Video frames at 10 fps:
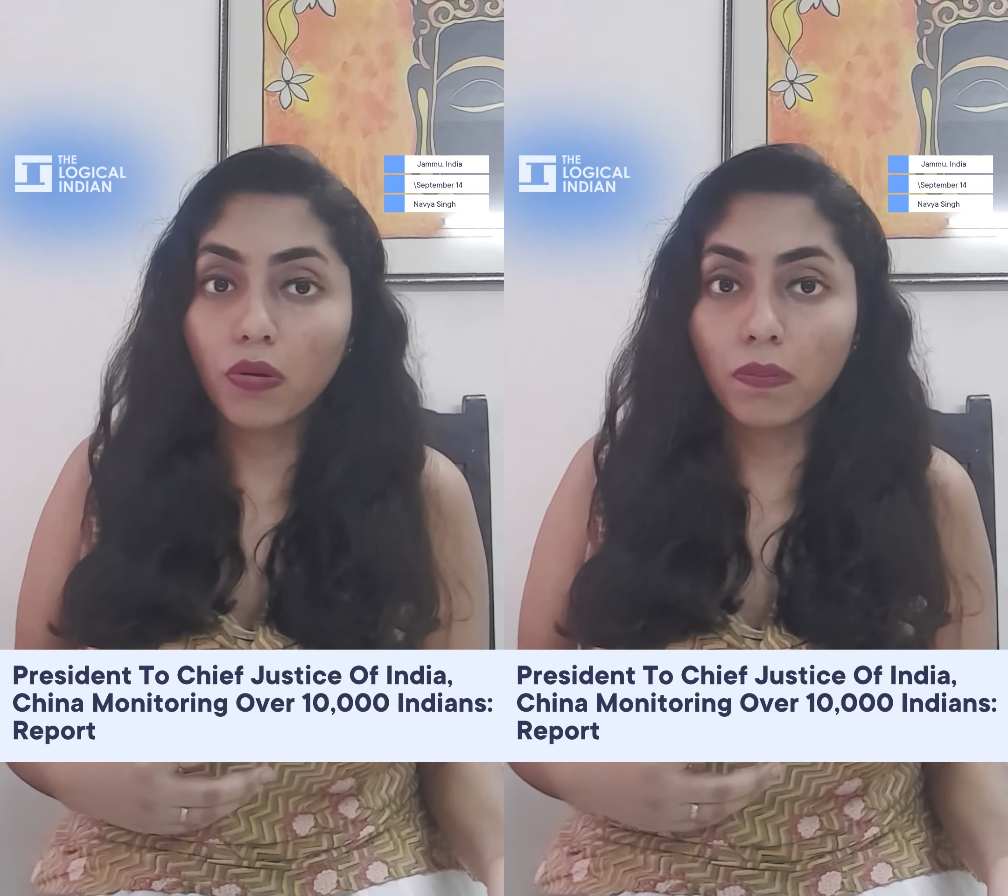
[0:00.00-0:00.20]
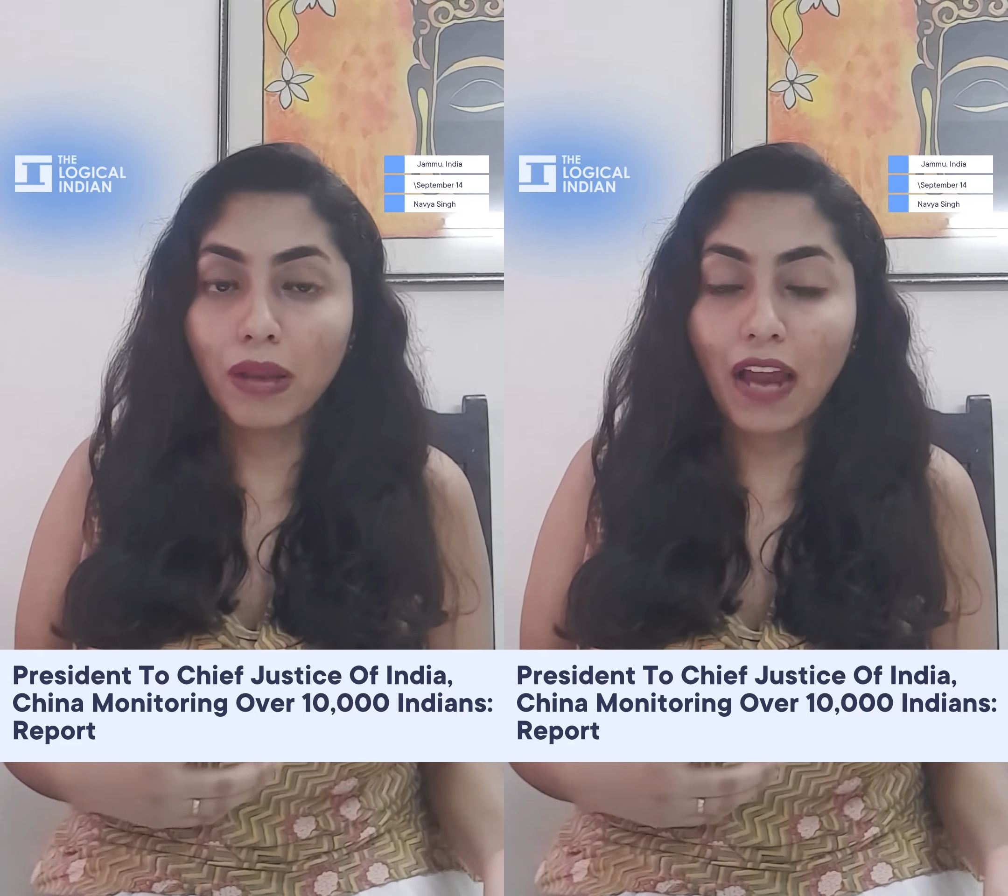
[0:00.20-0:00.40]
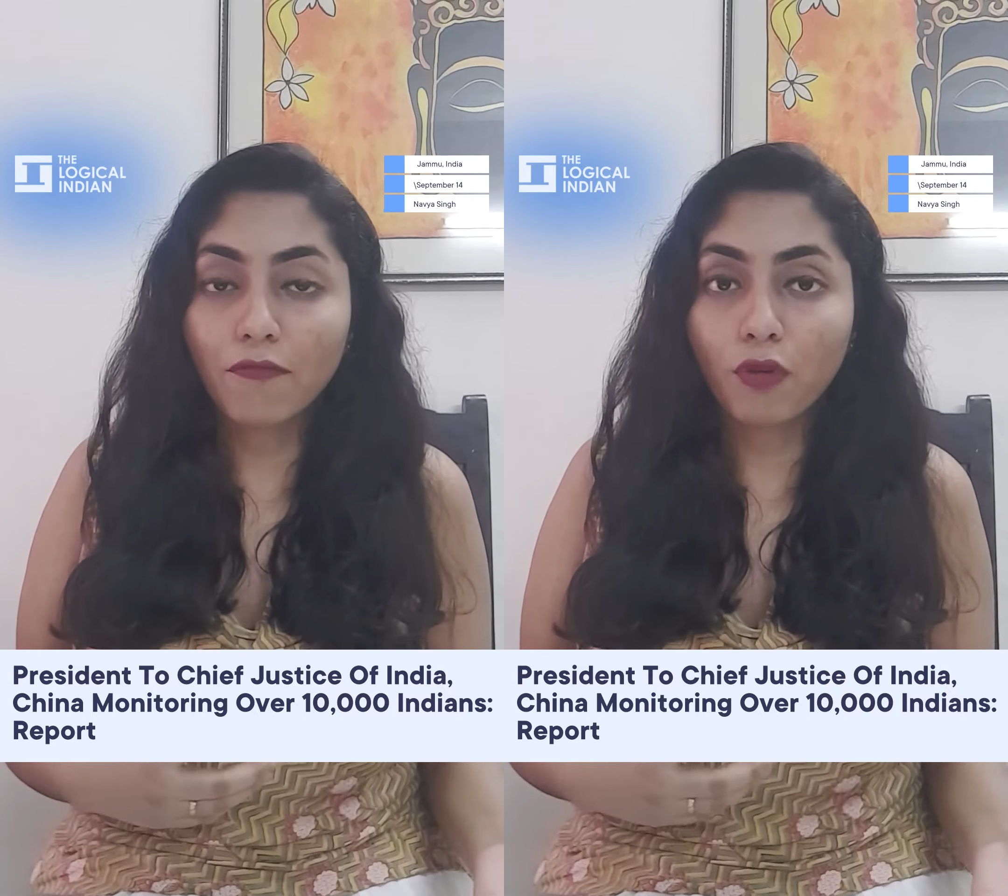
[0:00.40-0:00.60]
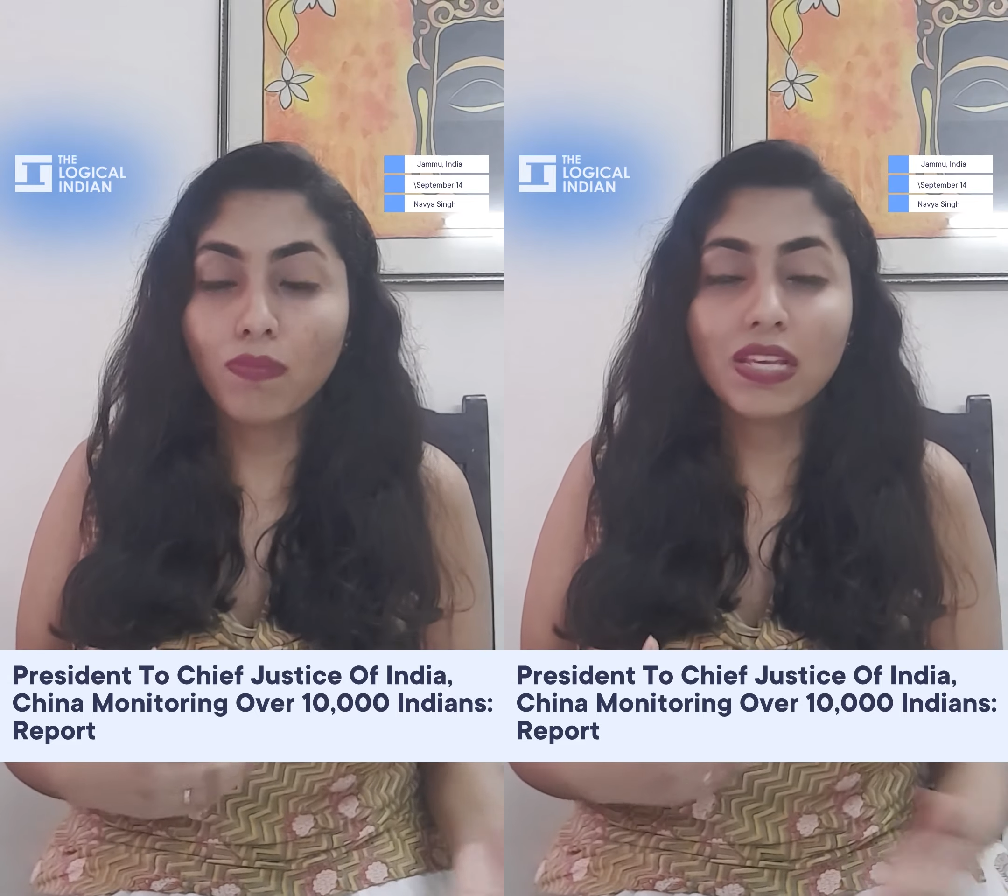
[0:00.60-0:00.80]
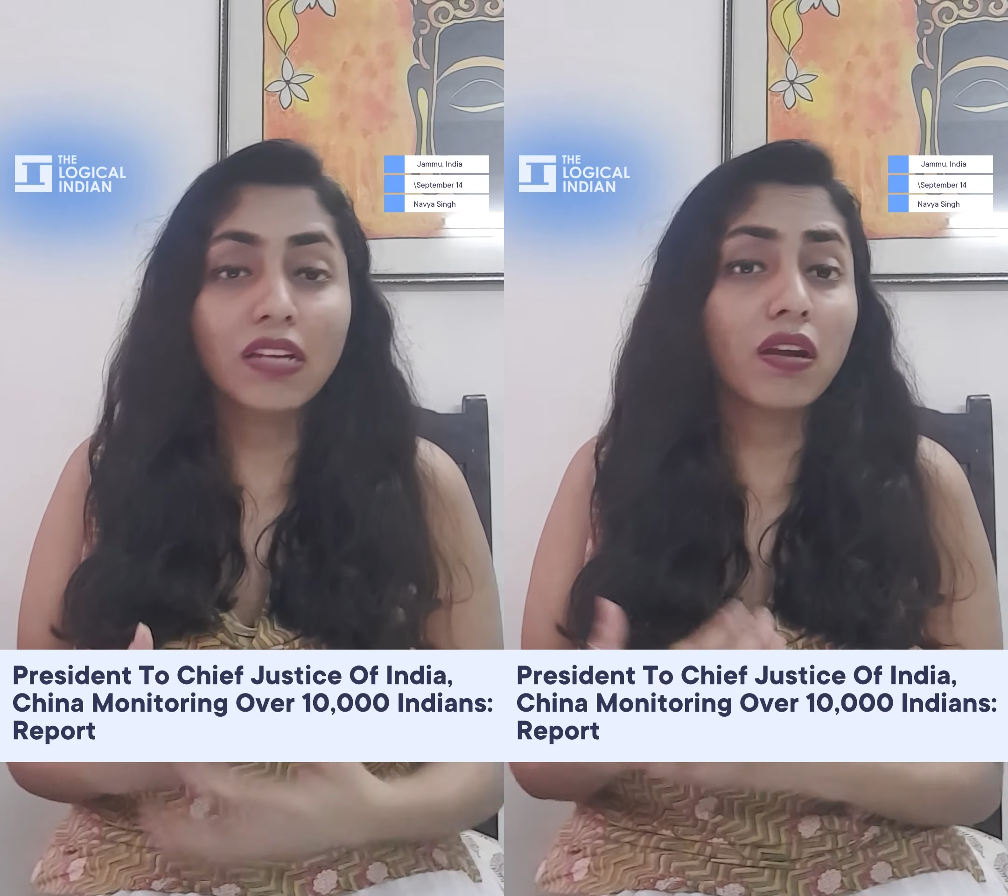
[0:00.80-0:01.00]

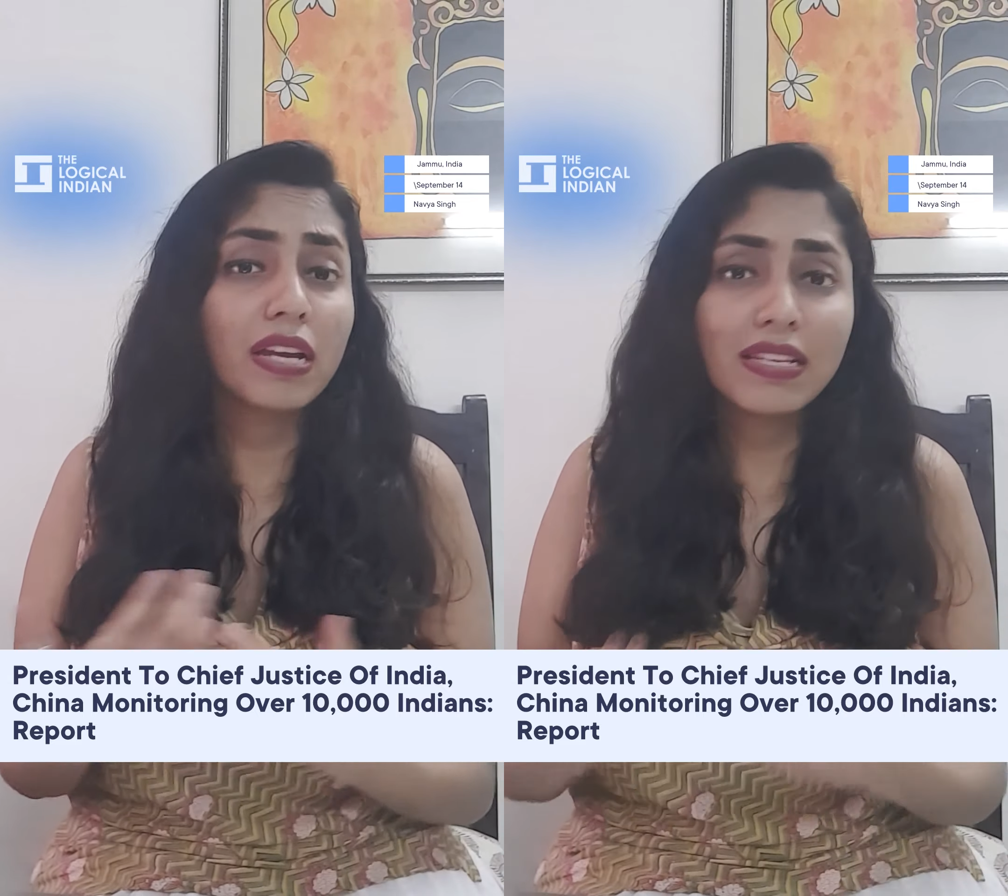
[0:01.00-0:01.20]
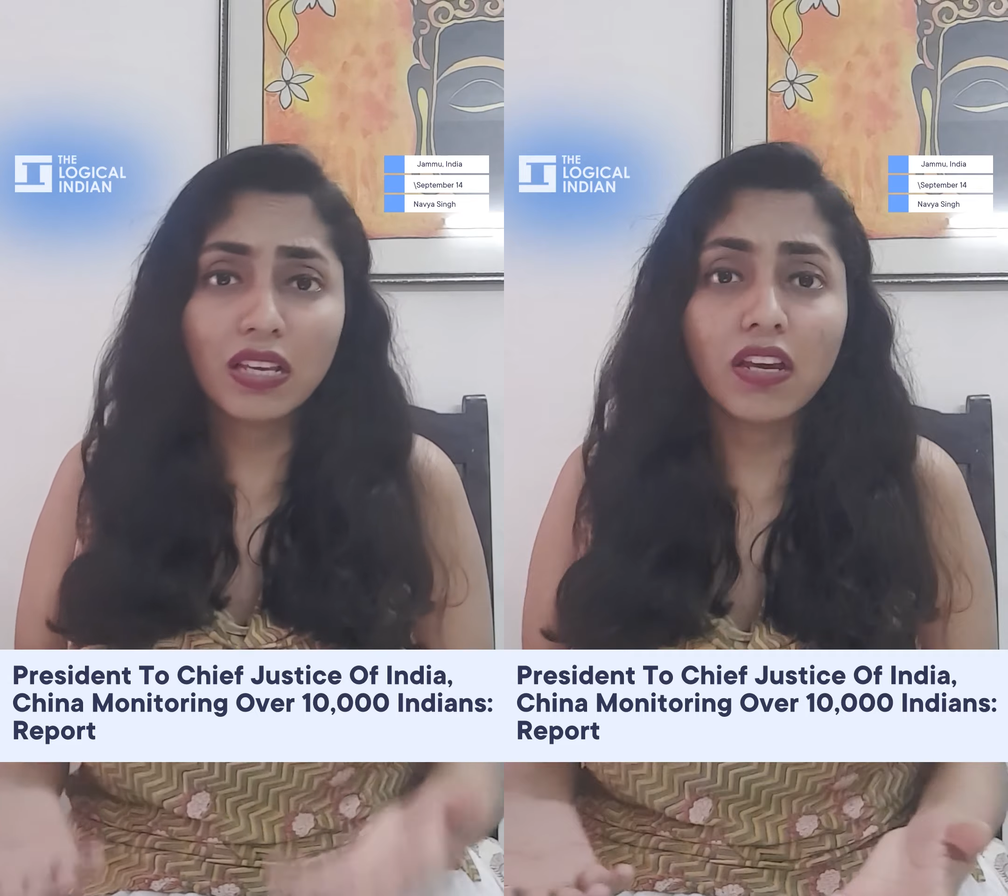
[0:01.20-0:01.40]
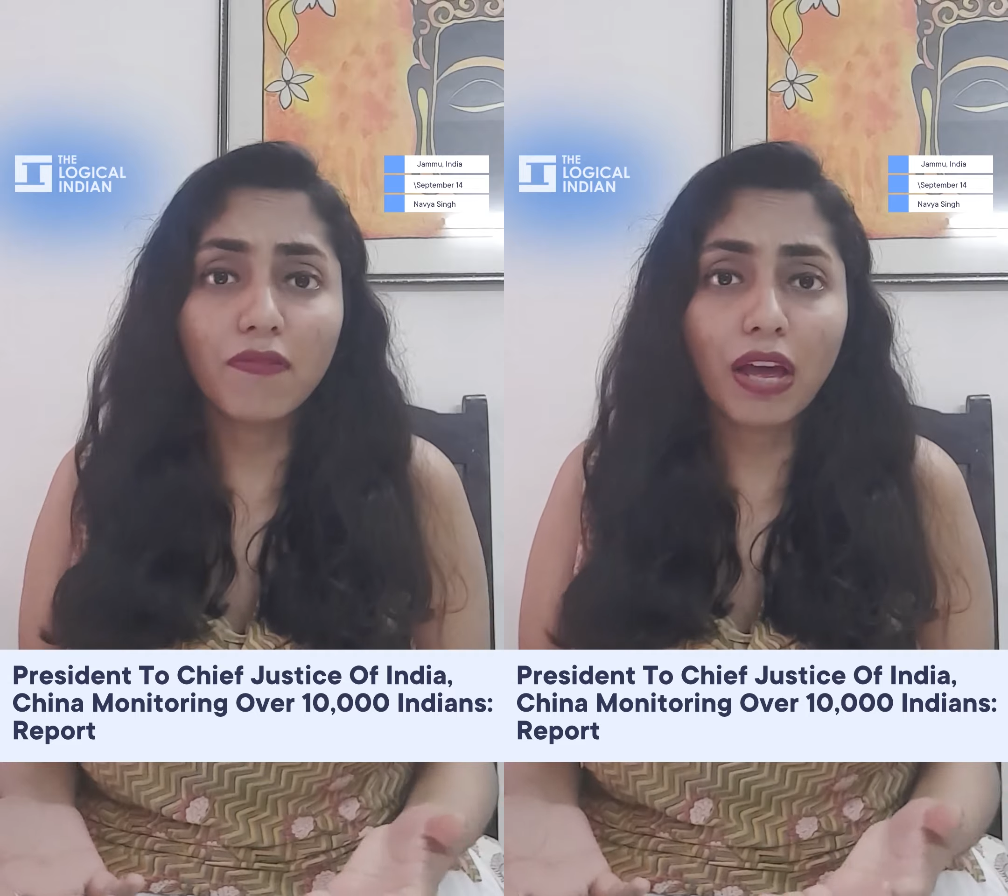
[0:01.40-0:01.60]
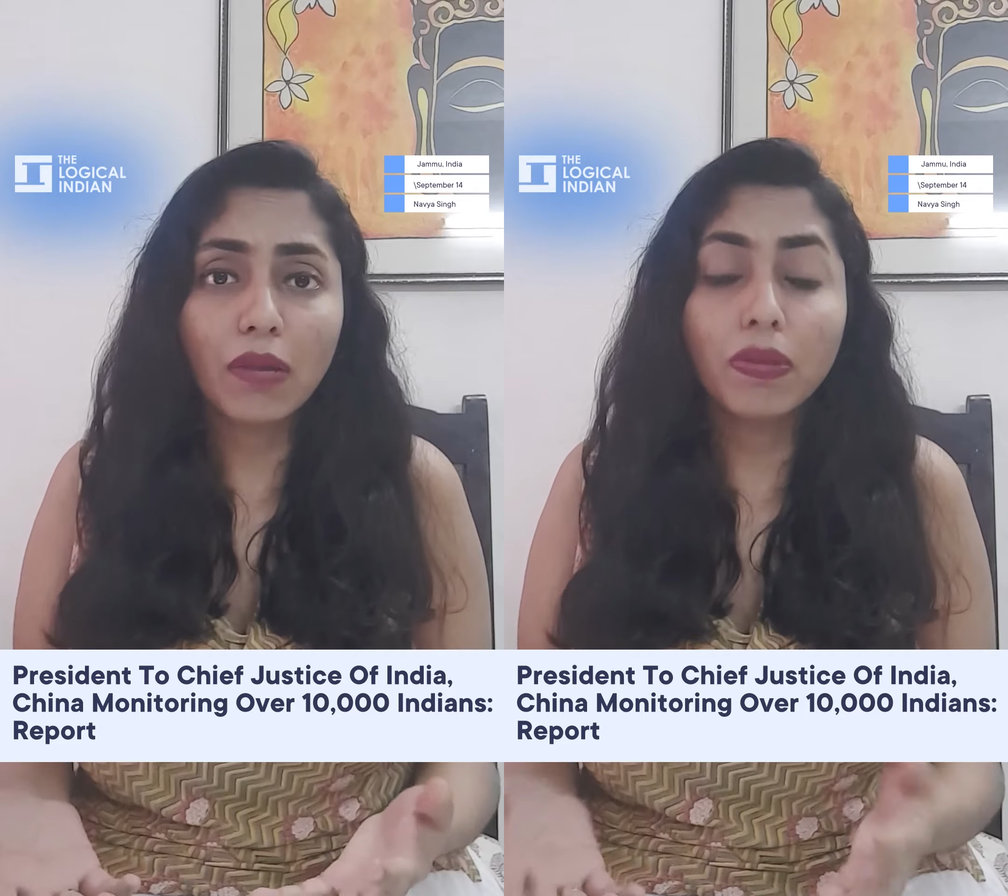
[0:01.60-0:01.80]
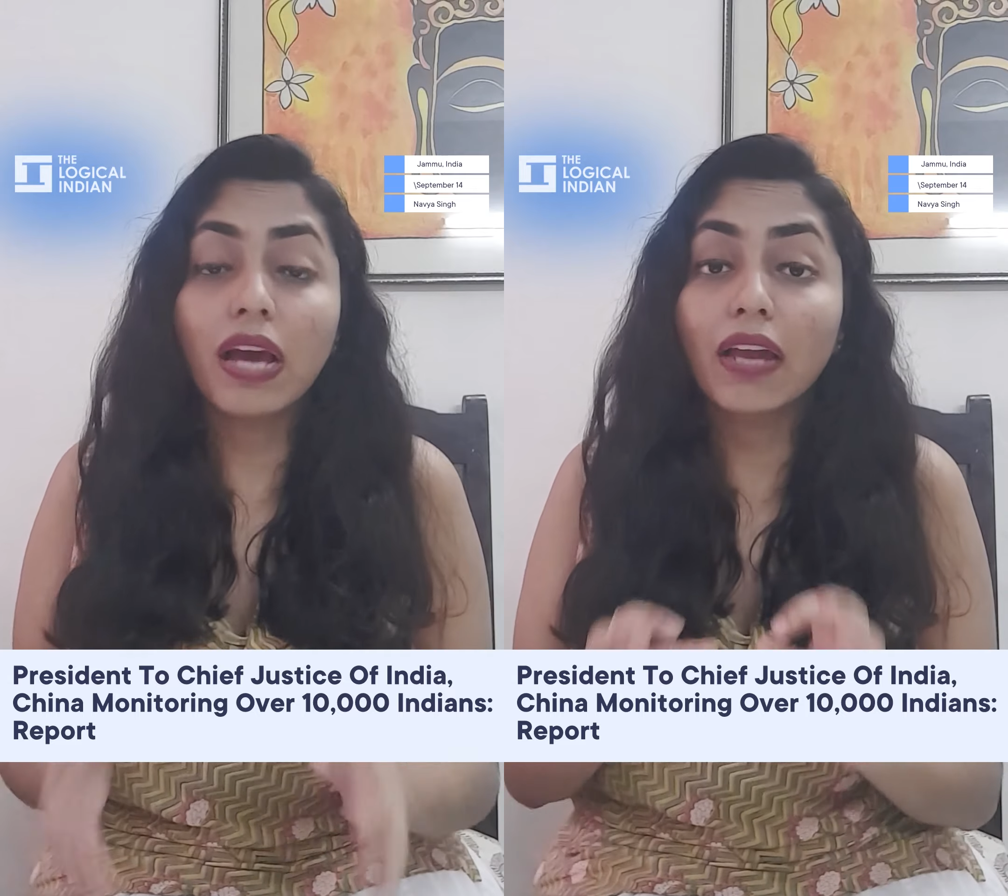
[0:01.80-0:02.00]
platforms that are easily
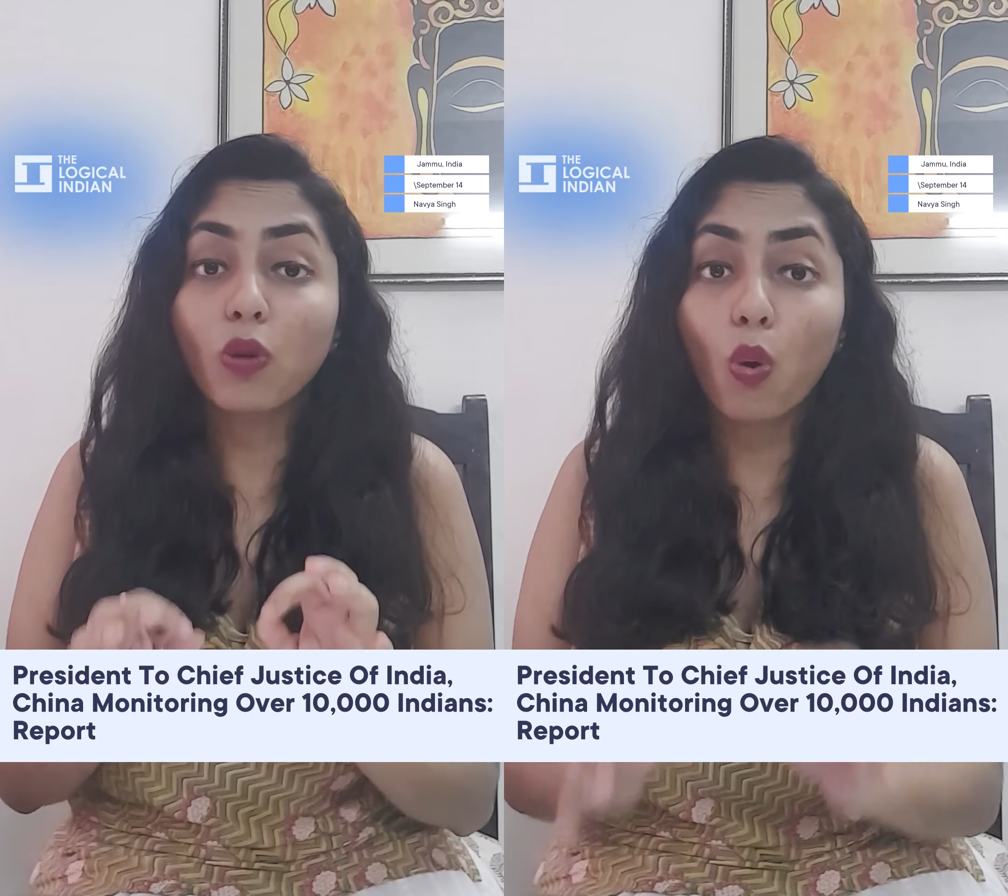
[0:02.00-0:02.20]
available and